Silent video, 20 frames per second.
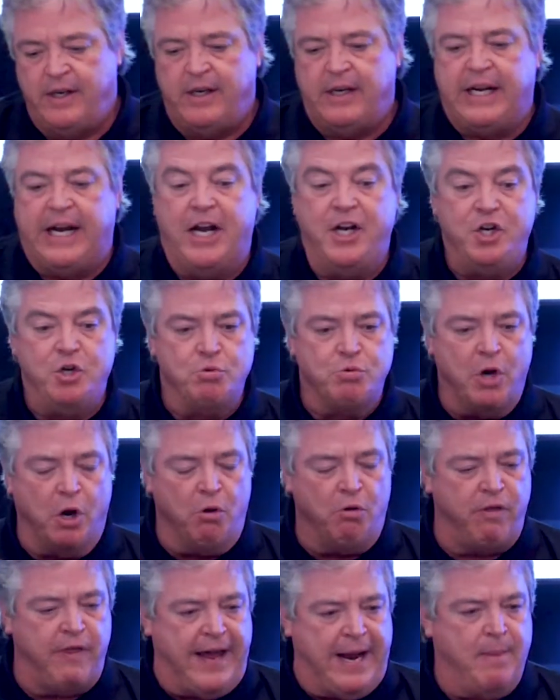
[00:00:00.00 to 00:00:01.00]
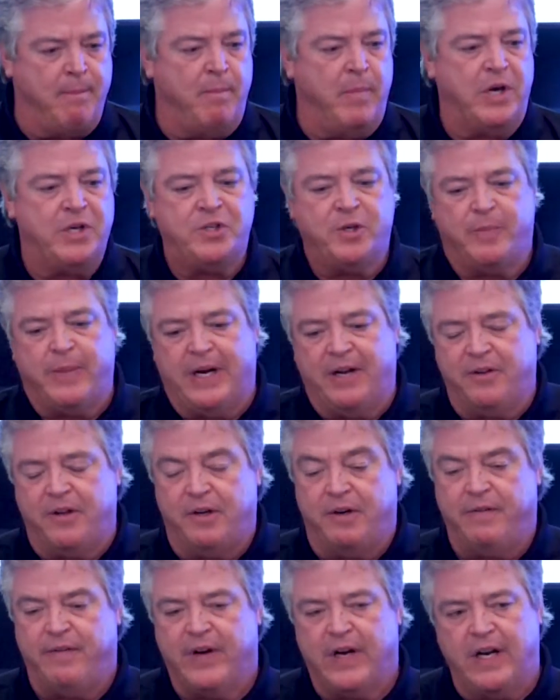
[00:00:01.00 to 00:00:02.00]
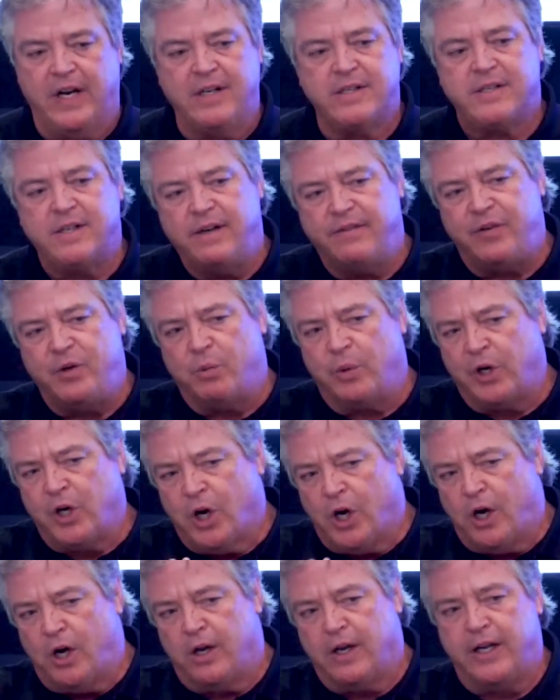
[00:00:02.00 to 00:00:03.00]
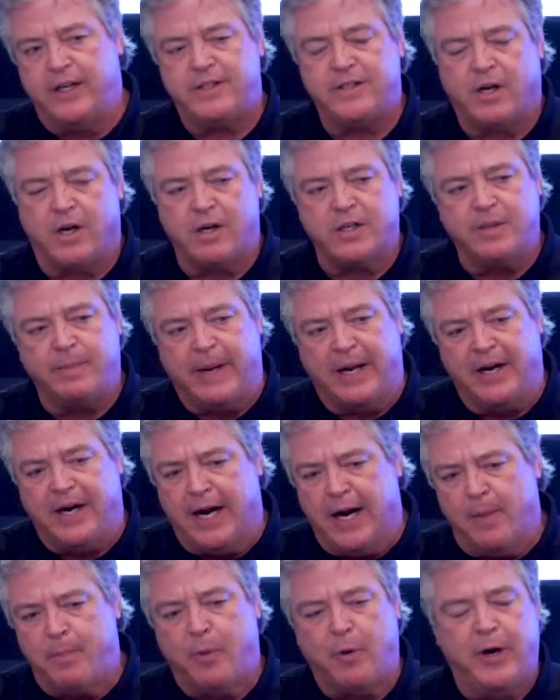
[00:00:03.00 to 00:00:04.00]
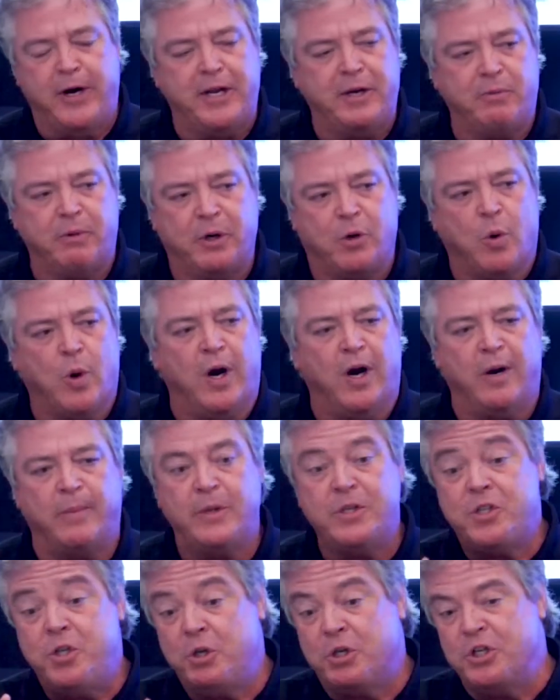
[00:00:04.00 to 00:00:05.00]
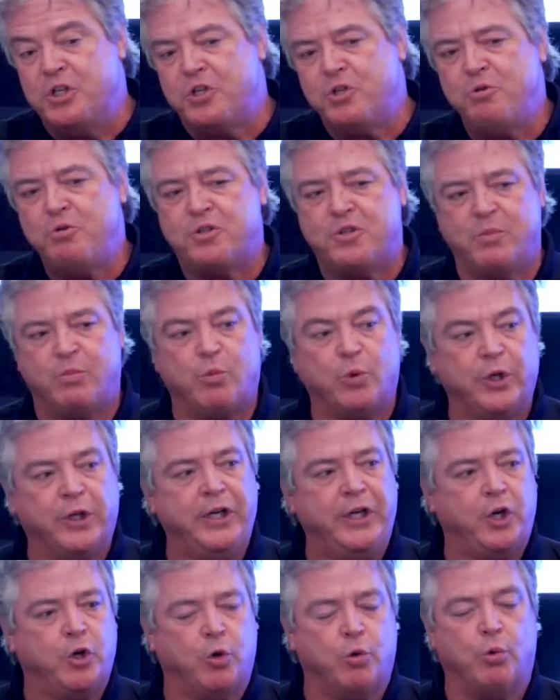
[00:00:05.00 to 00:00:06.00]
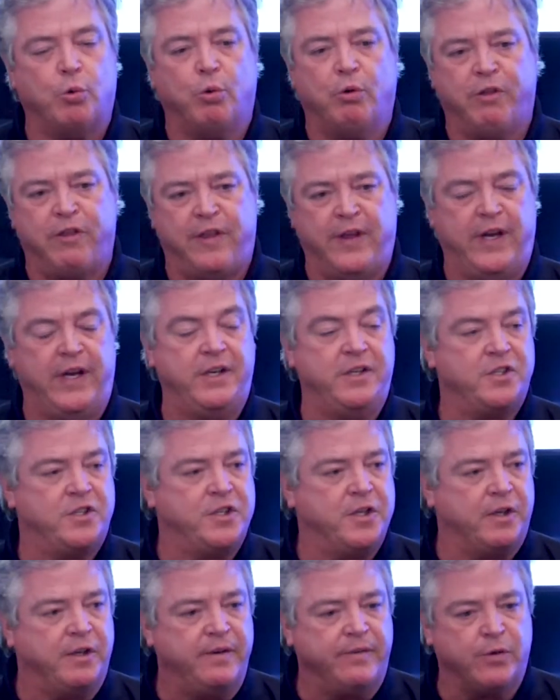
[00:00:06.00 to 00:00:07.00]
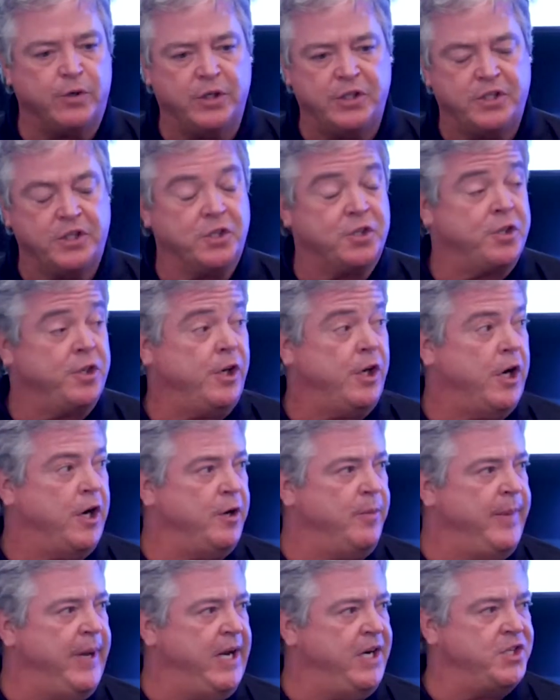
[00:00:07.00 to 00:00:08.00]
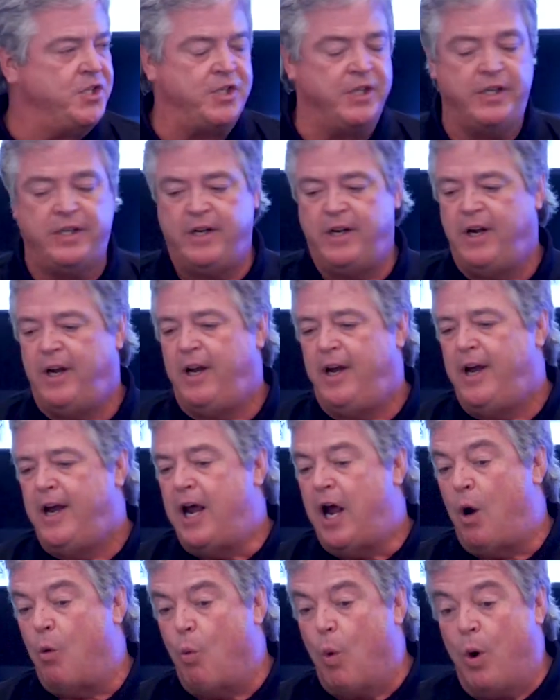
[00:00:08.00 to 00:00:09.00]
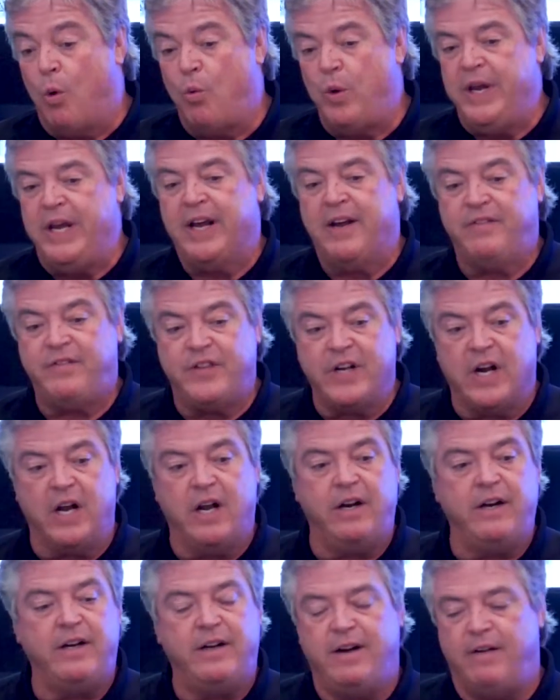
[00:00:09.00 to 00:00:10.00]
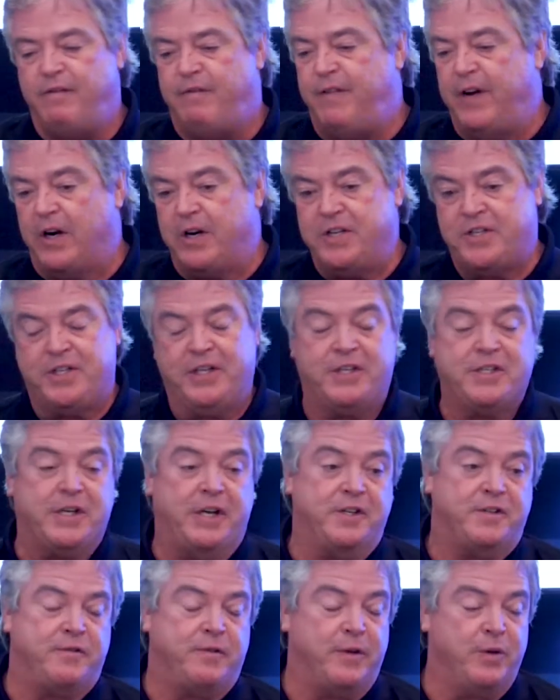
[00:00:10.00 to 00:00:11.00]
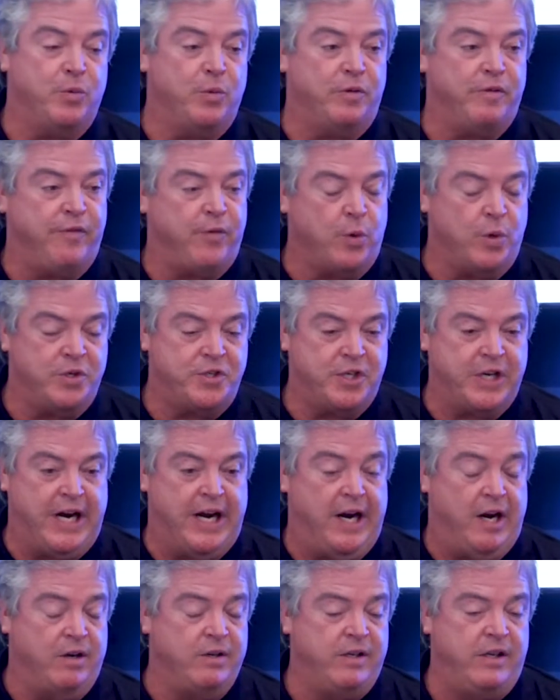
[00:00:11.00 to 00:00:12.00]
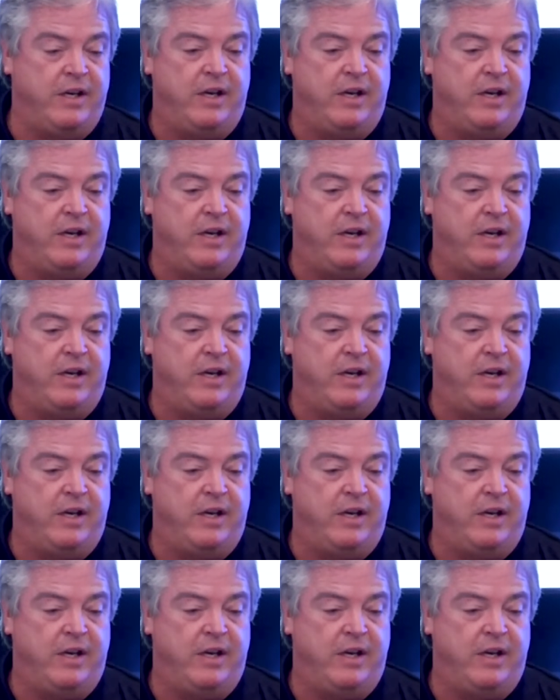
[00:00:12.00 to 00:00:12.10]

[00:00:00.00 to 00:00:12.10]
and you know that much about the device, and if you recall, I talked about operating requirements, you can do some really cool things, deliver additional automation. And what we have done very successfully with Forescout,